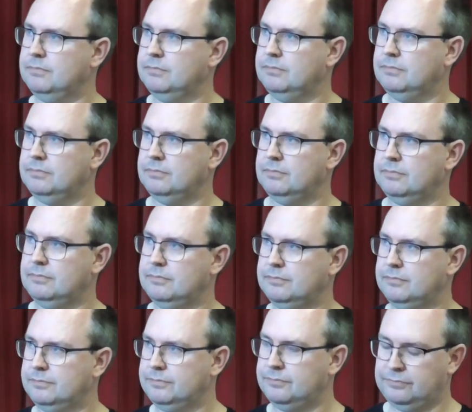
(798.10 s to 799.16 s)

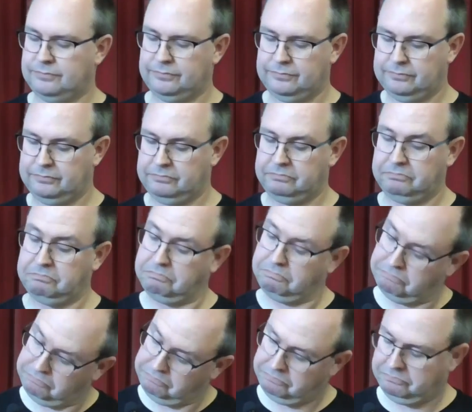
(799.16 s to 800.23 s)

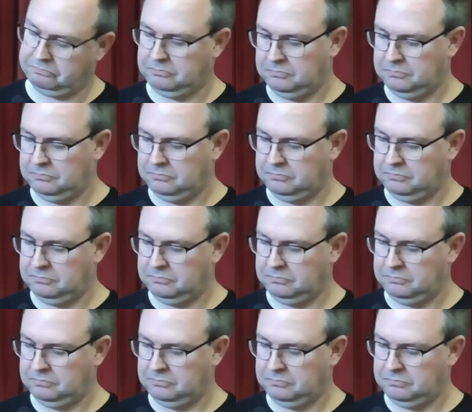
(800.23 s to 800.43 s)
(silence)